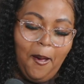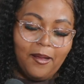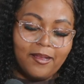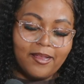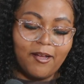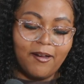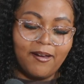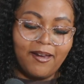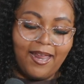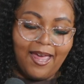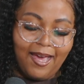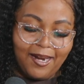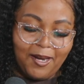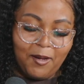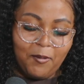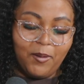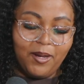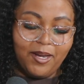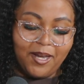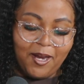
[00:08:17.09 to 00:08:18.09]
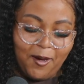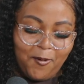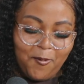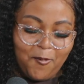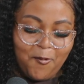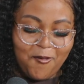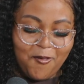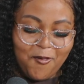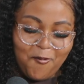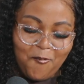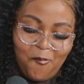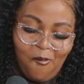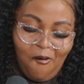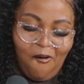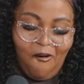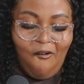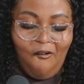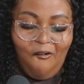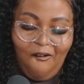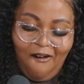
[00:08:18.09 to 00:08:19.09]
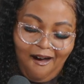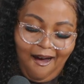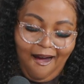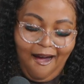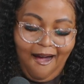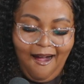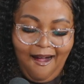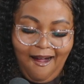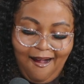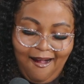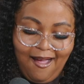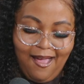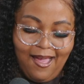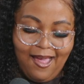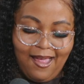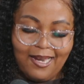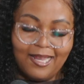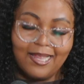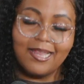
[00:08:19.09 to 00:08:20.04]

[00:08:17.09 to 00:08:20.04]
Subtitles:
So now that we know who you are, let's